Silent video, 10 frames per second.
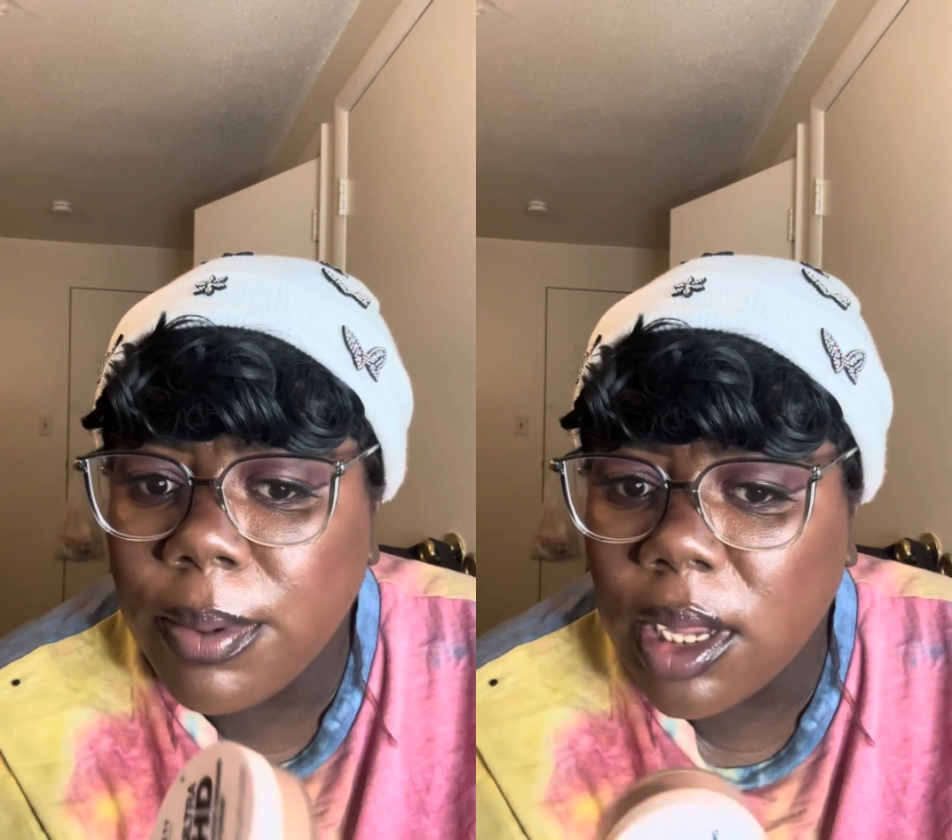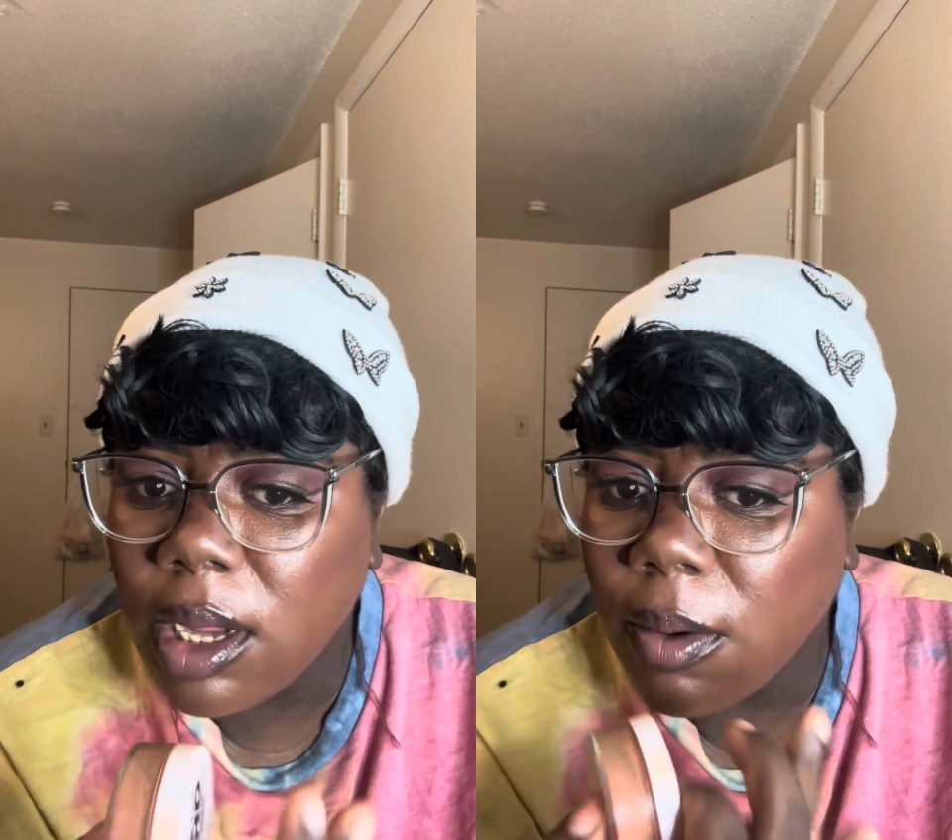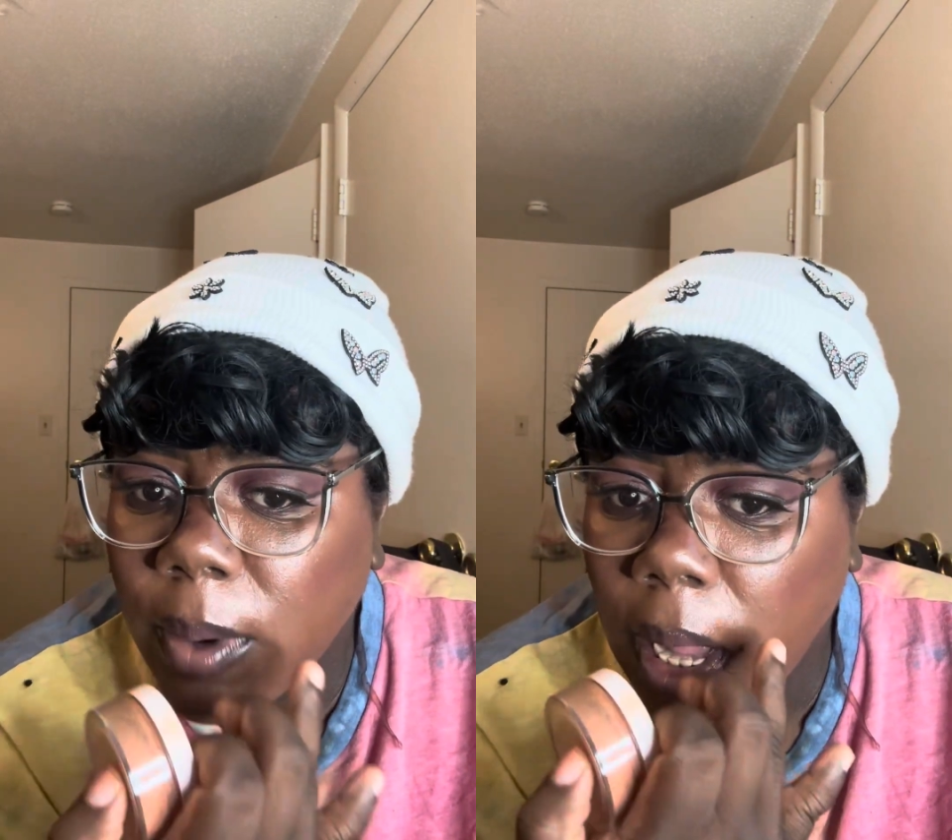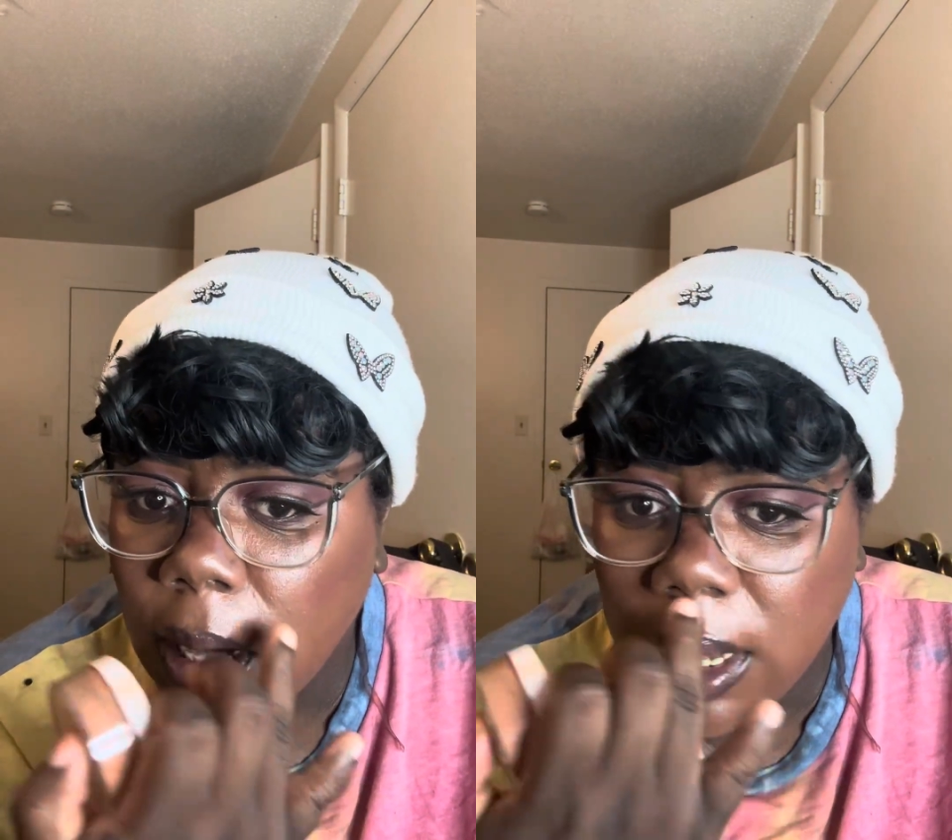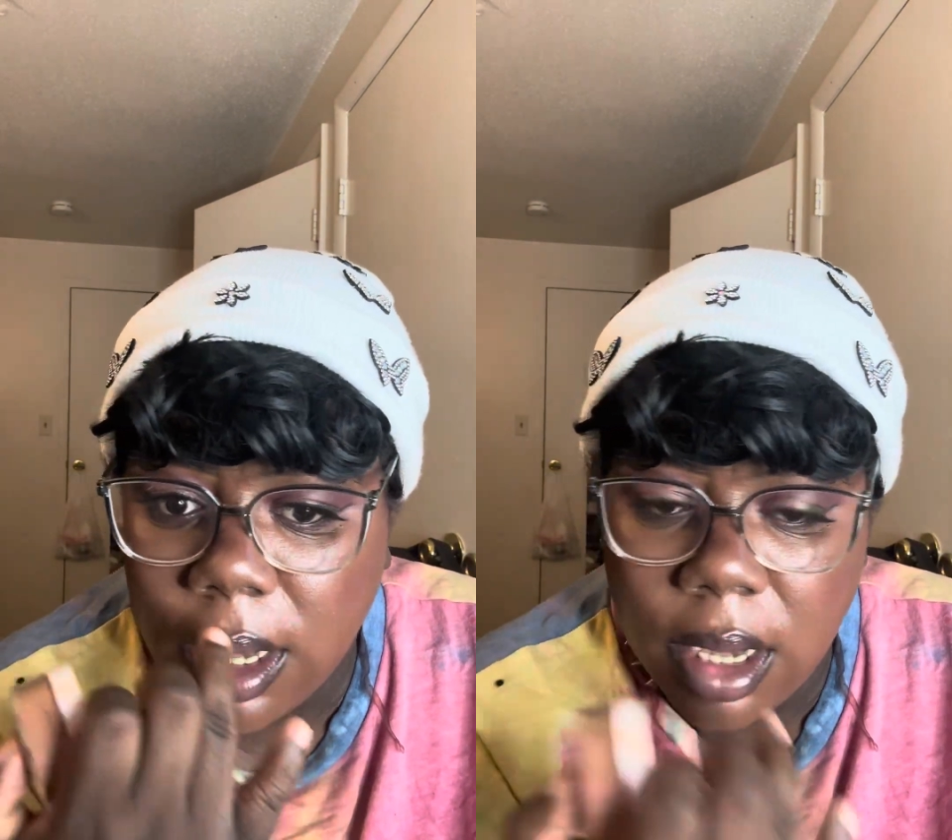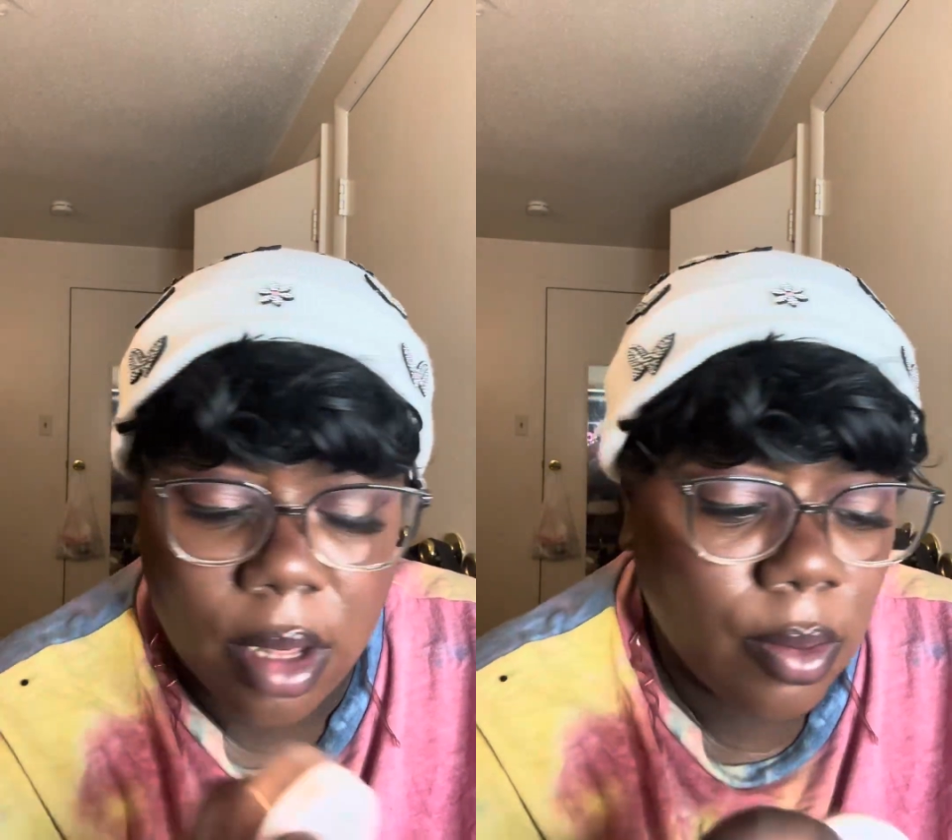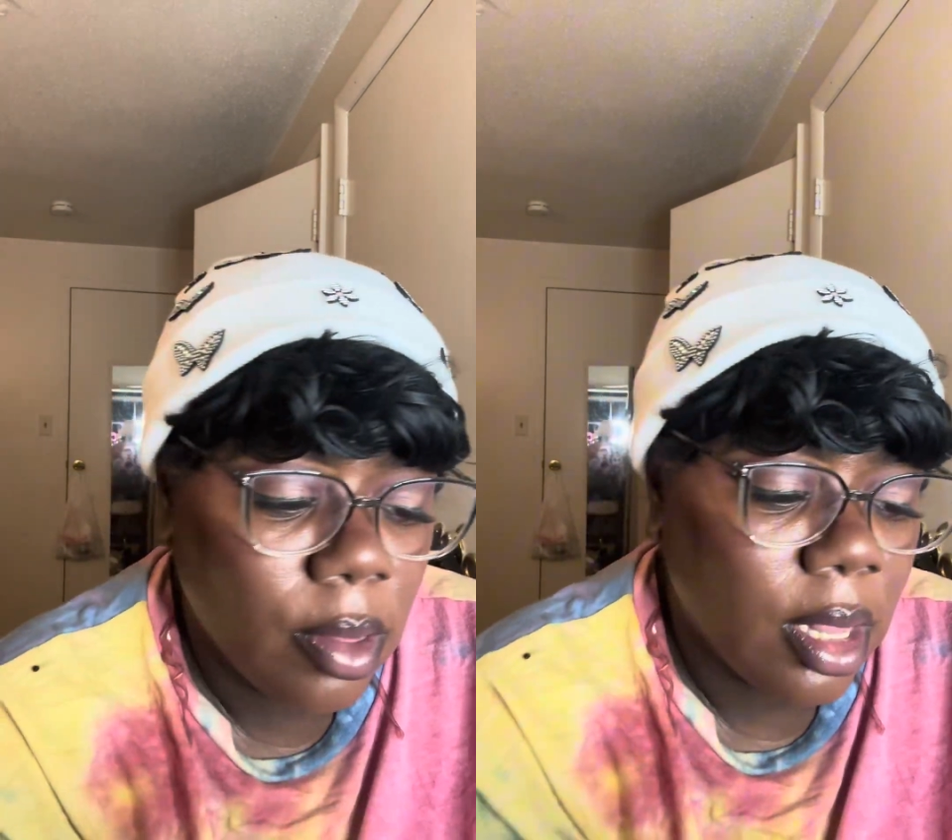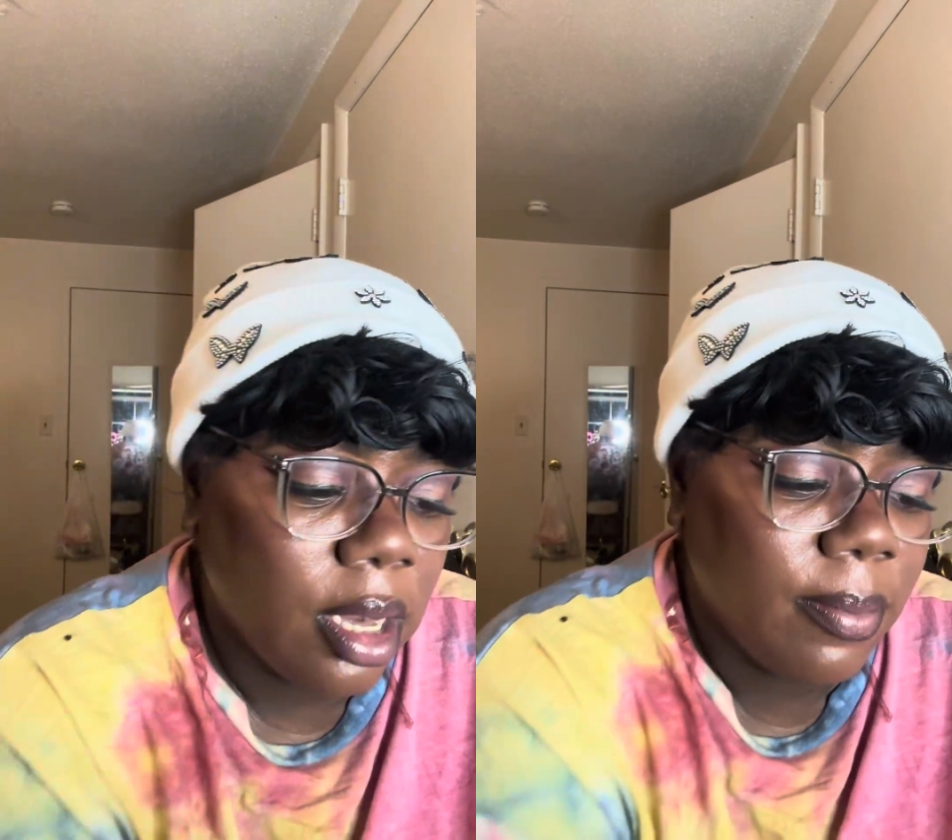But around the
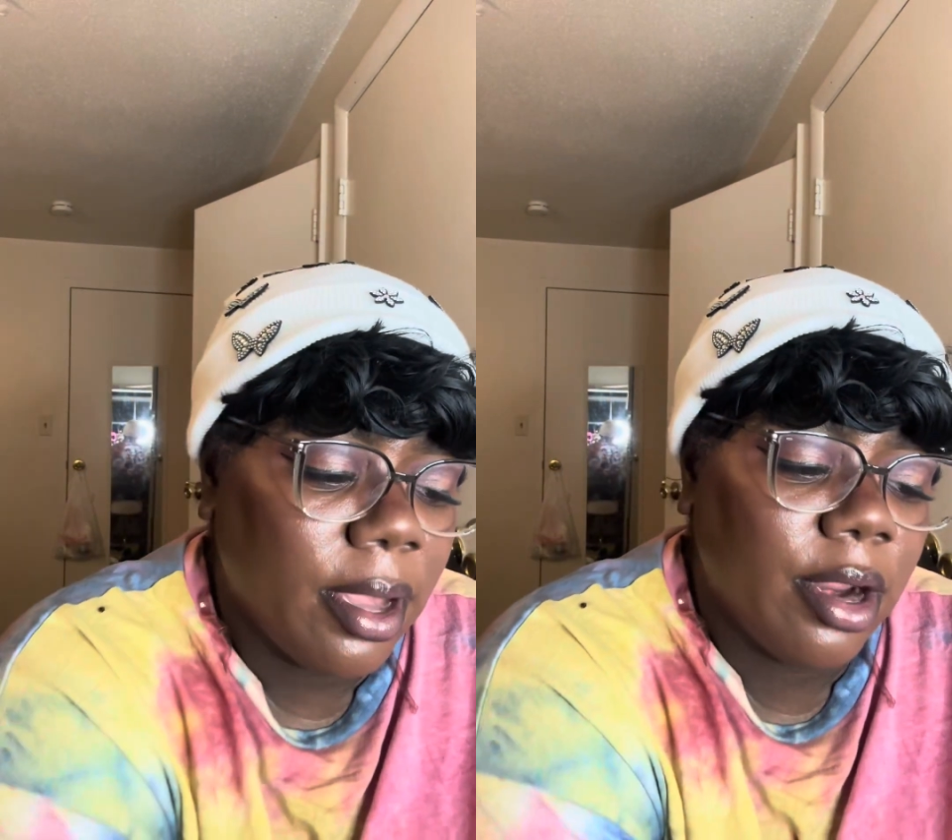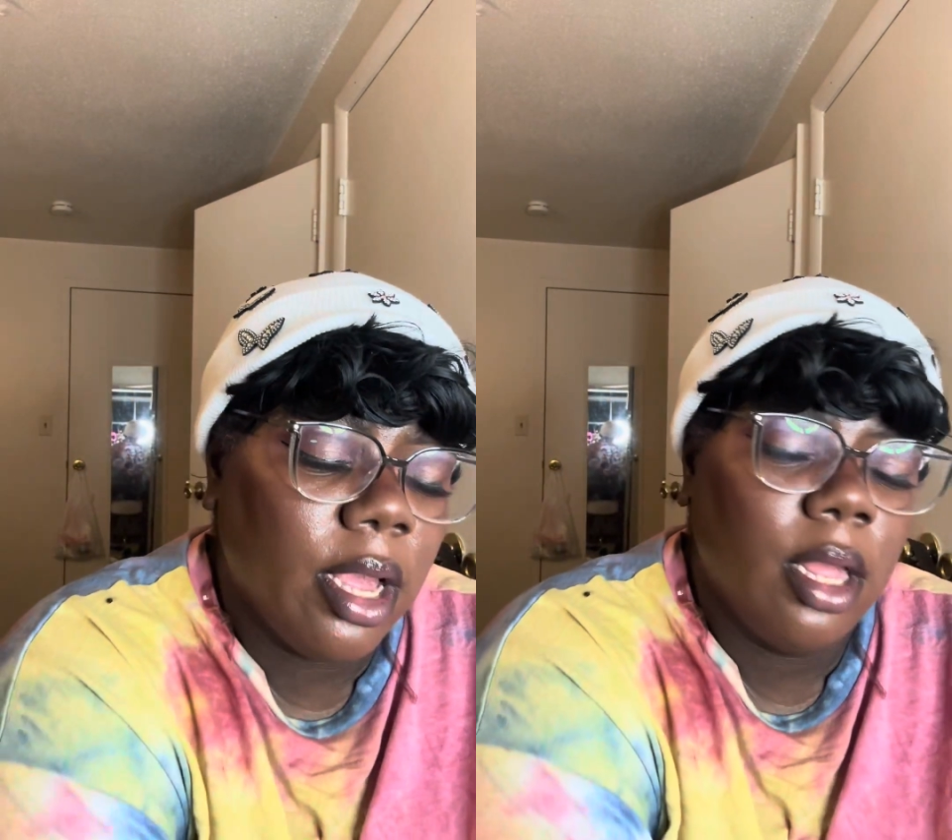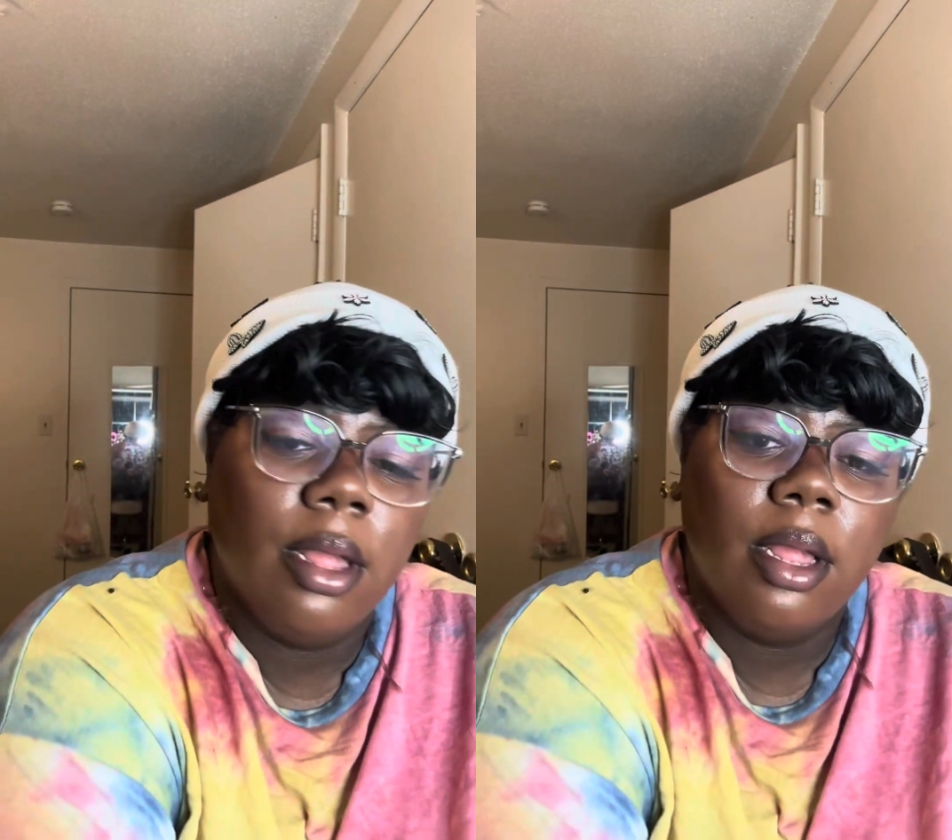nose and lip area,